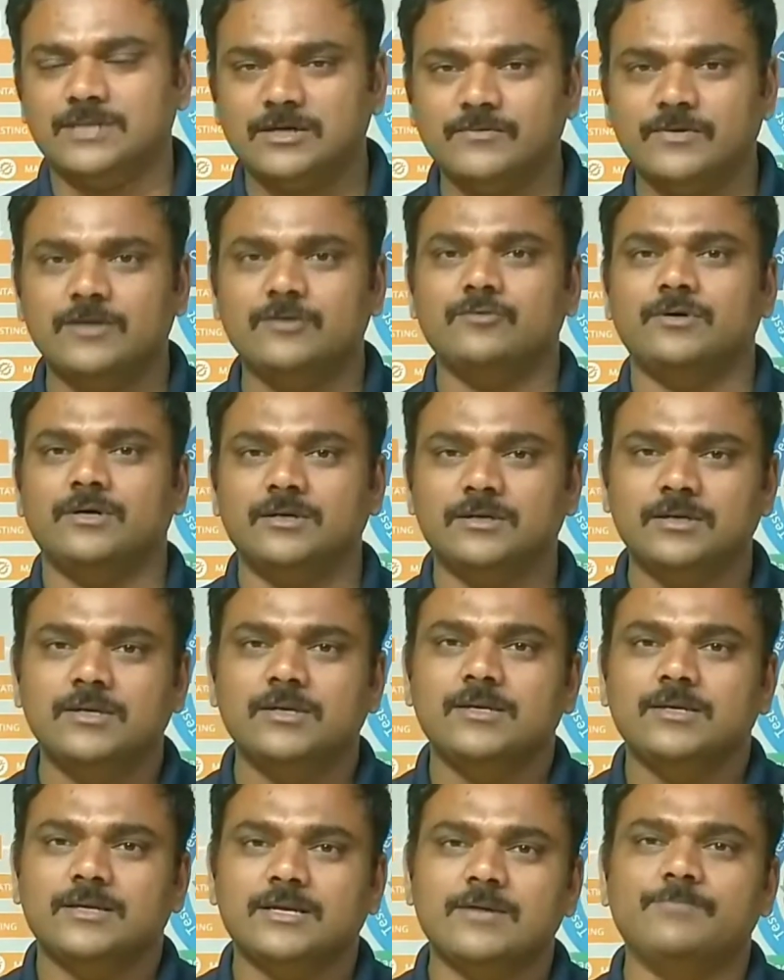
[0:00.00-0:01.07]
That way you are
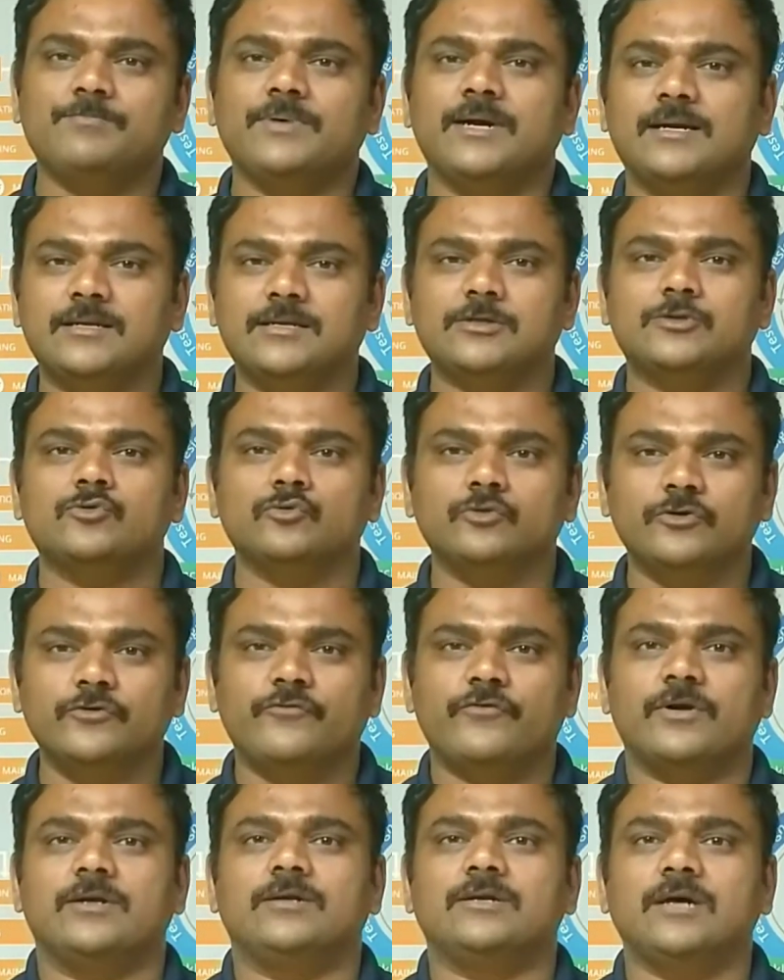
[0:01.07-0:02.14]
comparing two
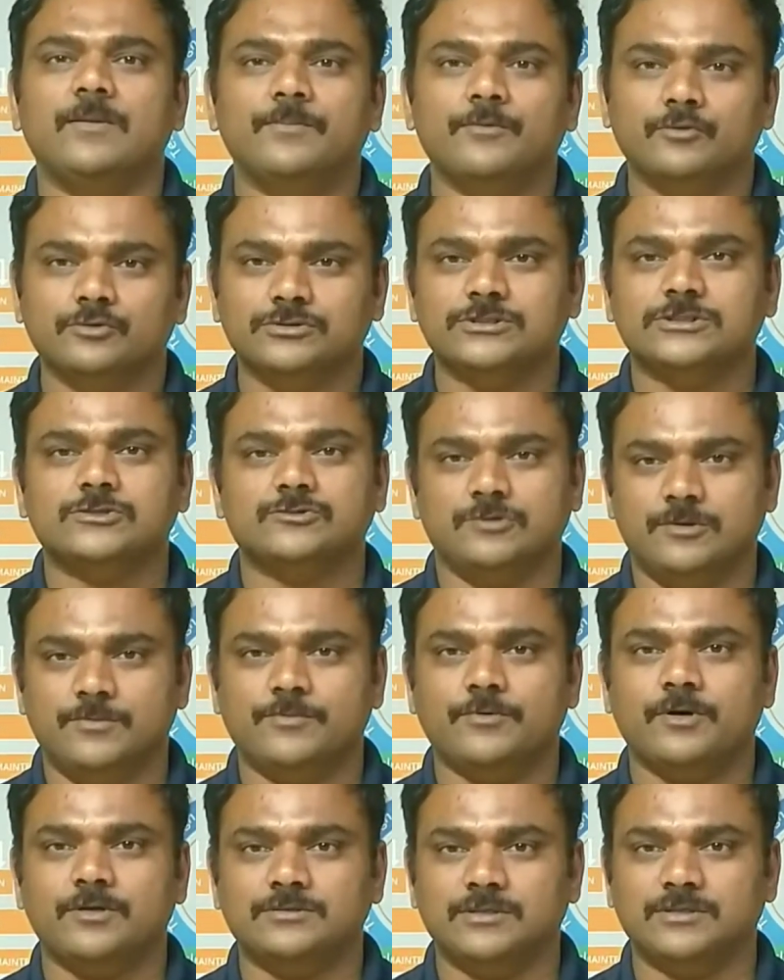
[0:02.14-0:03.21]
different approaches to your
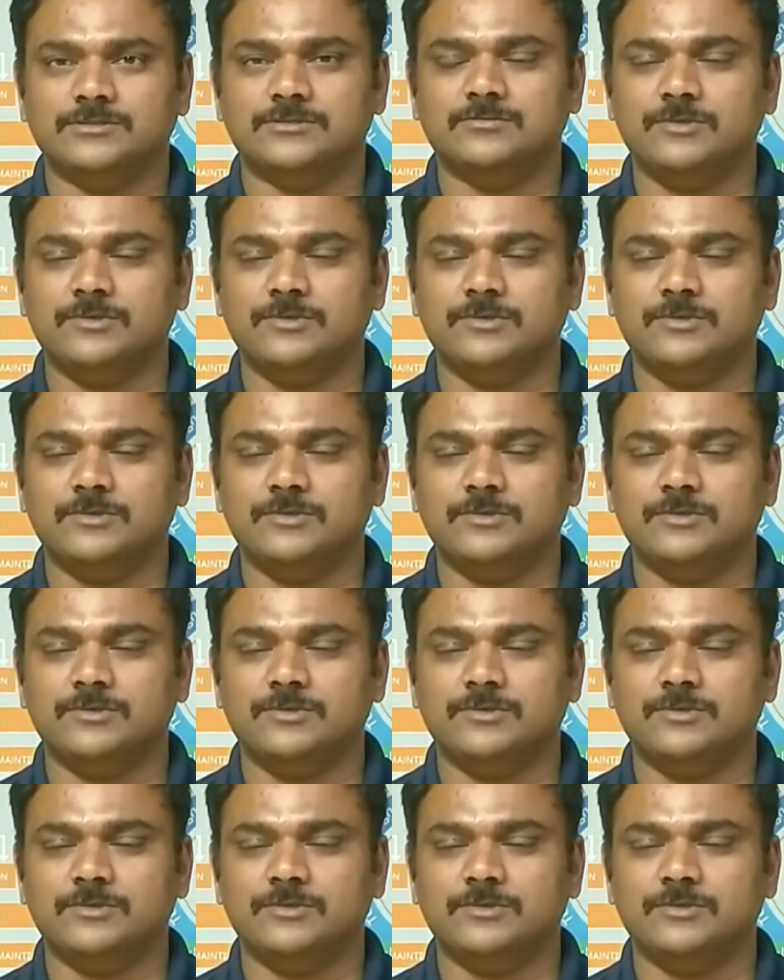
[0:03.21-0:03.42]
project.